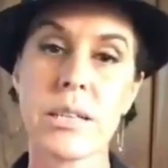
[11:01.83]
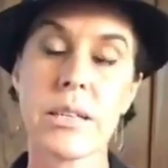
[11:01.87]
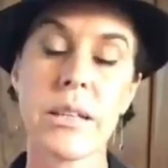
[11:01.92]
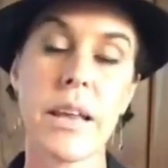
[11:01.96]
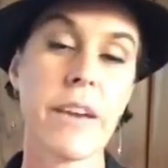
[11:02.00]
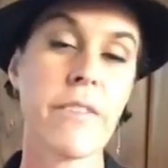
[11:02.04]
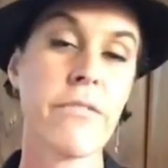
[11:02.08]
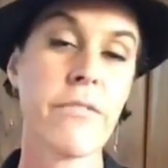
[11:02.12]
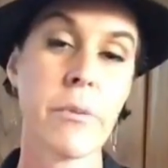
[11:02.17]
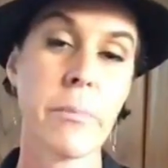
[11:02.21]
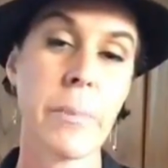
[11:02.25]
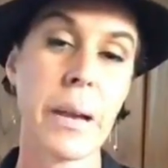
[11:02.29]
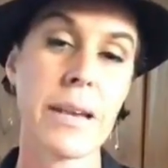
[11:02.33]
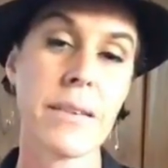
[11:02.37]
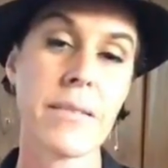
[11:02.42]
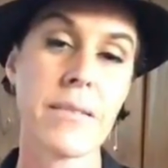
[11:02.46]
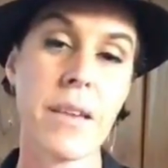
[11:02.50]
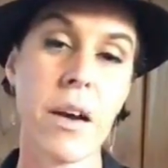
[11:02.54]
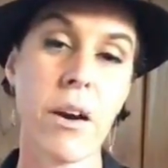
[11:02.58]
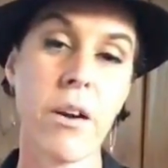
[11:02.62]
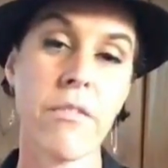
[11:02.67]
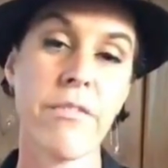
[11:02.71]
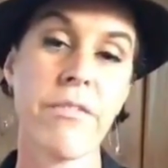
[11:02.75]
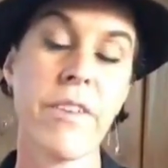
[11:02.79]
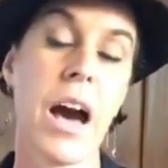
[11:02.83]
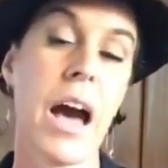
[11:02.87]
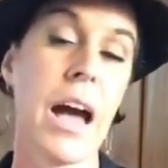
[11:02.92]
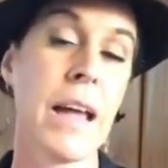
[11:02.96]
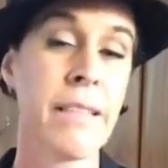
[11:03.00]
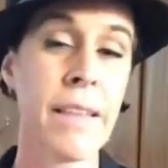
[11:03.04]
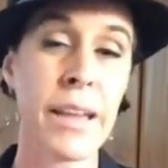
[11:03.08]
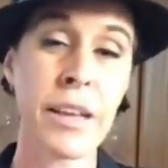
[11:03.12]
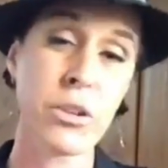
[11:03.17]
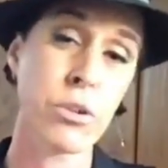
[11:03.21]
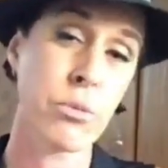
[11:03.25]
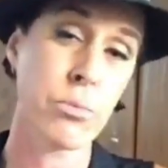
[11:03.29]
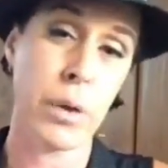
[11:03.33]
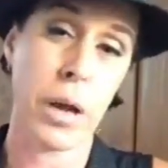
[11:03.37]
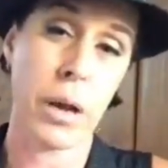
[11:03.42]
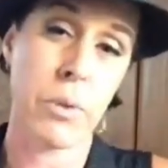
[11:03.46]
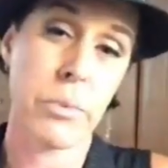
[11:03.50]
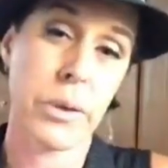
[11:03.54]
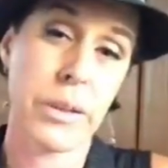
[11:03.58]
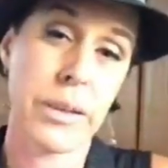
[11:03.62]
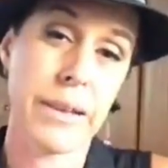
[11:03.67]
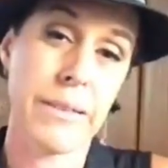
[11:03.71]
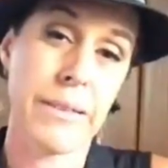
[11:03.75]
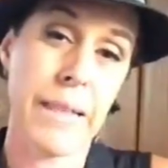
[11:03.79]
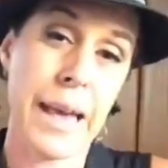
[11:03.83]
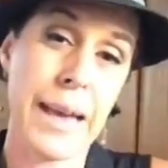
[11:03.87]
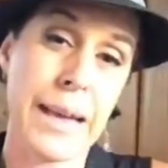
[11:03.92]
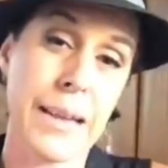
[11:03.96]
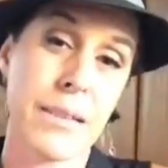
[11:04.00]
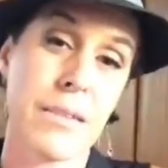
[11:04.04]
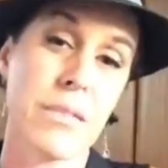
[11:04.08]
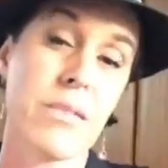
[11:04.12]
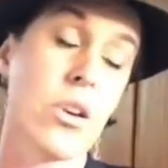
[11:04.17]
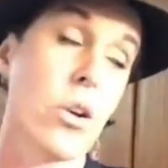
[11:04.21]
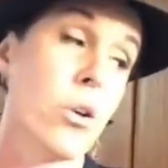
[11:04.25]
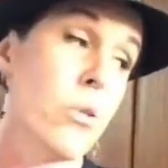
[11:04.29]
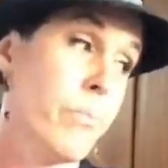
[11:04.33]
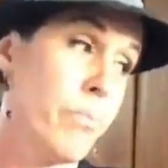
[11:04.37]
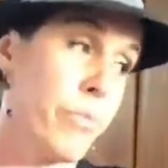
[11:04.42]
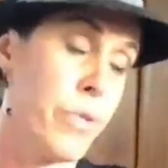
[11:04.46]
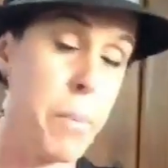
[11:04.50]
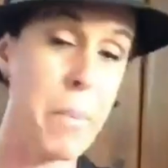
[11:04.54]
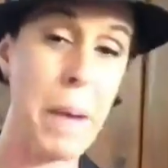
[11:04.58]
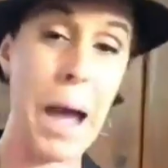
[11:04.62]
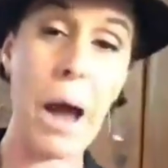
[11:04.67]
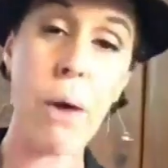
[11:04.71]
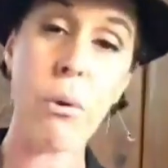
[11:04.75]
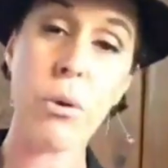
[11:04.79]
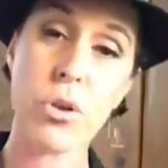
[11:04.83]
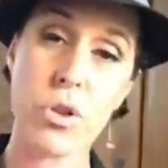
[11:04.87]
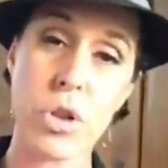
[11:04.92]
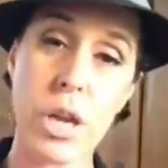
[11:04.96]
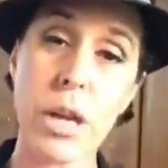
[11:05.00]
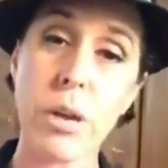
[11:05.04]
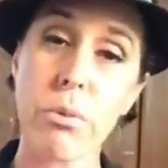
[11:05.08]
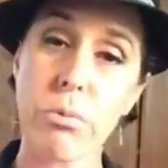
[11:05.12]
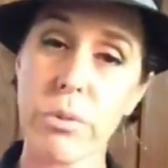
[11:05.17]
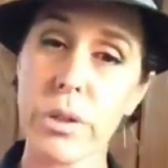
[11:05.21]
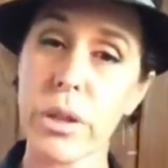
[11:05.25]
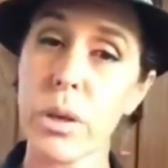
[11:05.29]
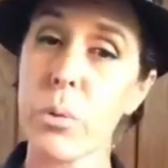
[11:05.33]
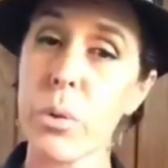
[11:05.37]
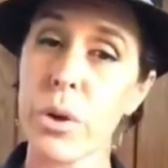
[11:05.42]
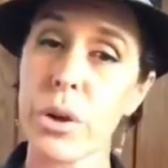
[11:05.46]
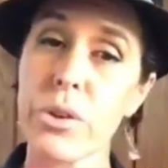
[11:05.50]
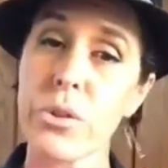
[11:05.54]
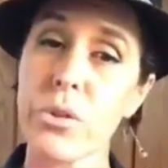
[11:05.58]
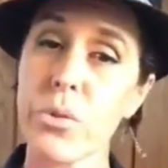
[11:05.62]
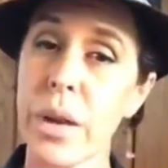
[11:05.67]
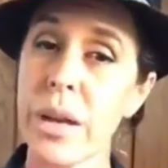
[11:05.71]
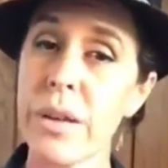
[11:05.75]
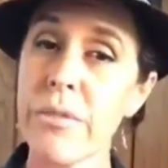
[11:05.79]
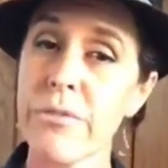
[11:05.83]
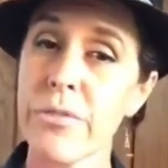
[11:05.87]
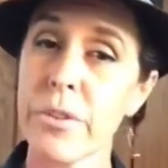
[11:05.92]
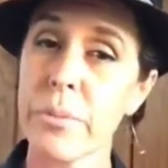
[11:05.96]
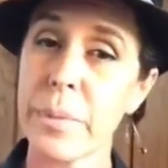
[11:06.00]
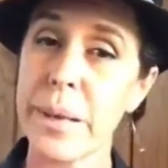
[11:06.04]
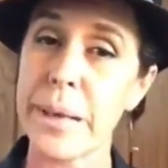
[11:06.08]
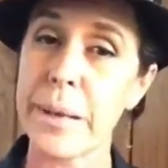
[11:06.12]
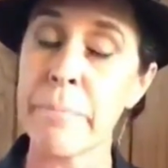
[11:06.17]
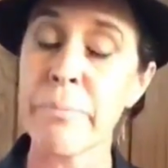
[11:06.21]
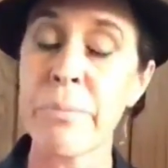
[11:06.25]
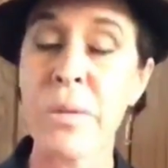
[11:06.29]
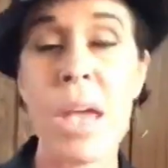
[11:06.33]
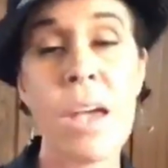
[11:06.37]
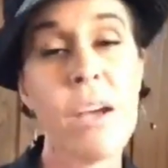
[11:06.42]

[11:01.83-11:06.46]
Like for myself, I like to run really light, so the power shake really works great for me.